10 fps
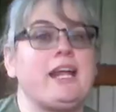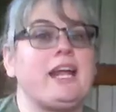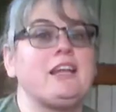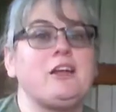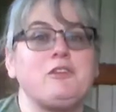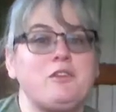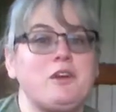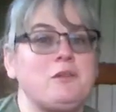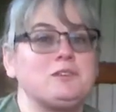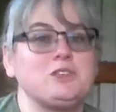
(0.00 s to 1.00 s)
And I love
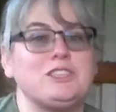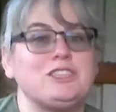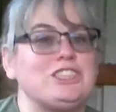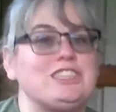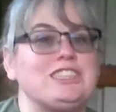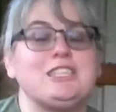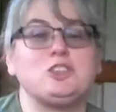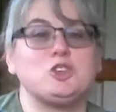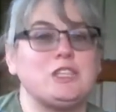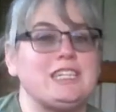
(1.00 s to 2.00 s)
giving him scritches
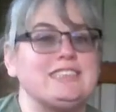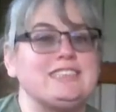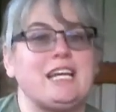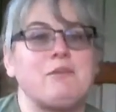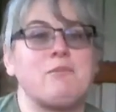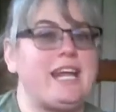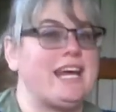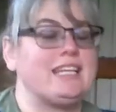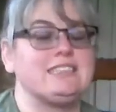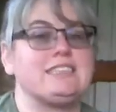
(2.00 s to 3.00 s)
and treats and
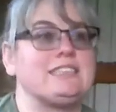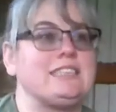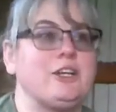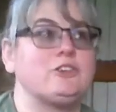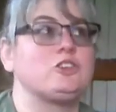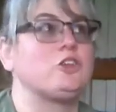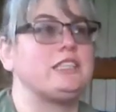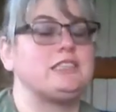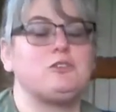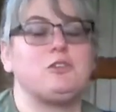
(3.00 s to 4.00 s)
bananas because he goes
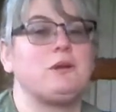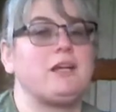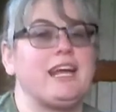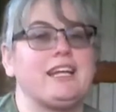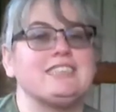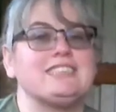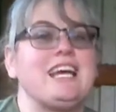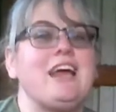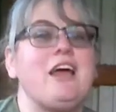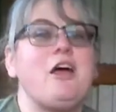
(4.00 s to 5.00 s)
crazy for bananas.
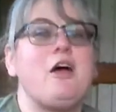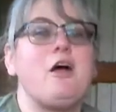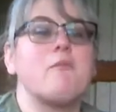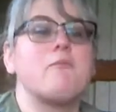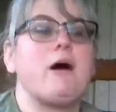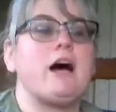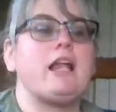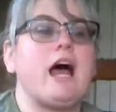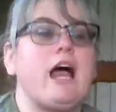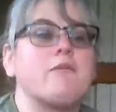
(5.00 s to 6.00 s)

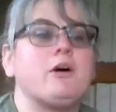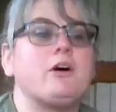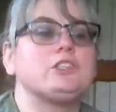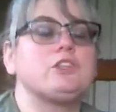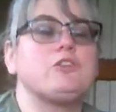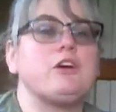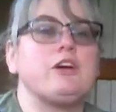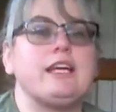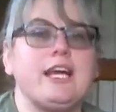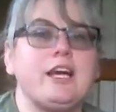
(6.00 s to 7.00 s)
But I'm also
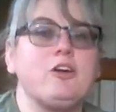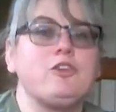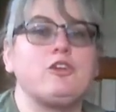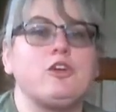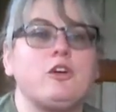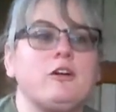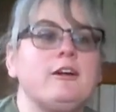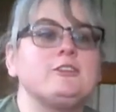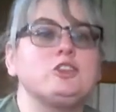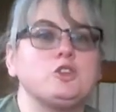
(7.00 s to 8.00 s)
very careful
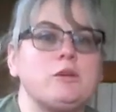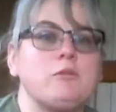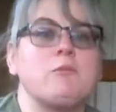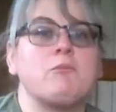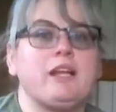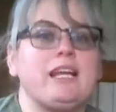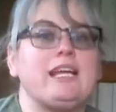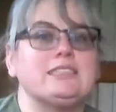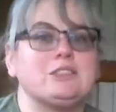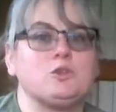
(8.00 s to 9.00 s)
to remember
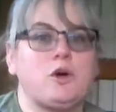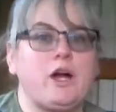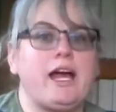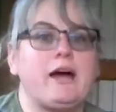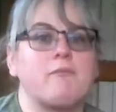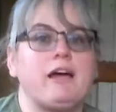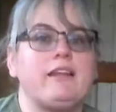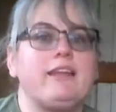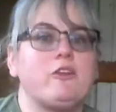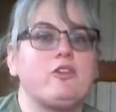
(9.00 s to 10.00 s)
that he's a ram
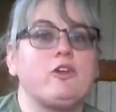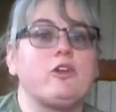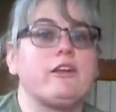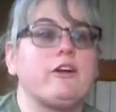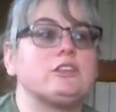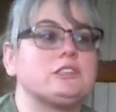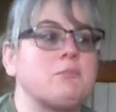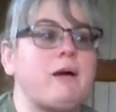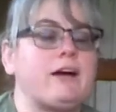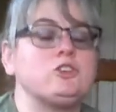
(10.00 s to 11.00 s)
and therefore there are
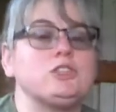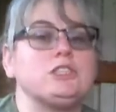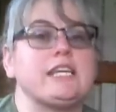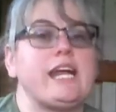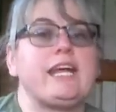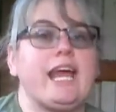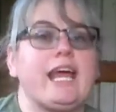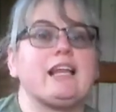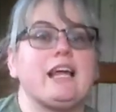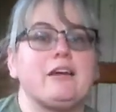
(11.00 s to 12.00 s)
some boundaries that I
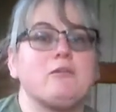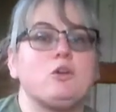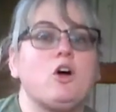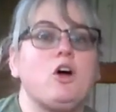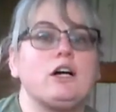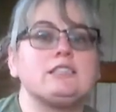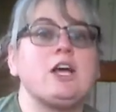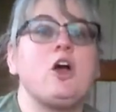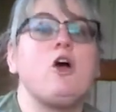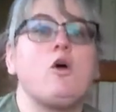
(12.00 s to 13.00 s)
can't let him cross
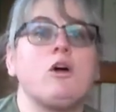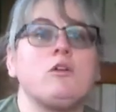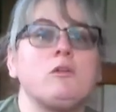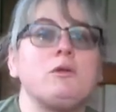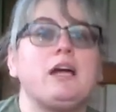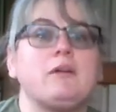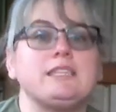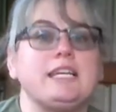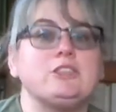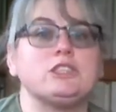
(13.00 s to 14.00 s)
or it will
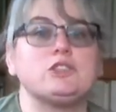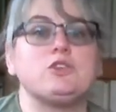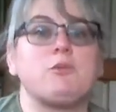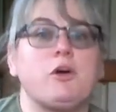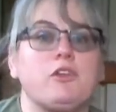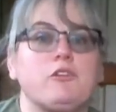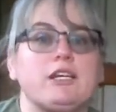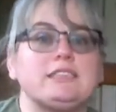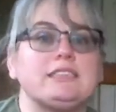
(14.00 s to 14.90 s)
become dangerous for both of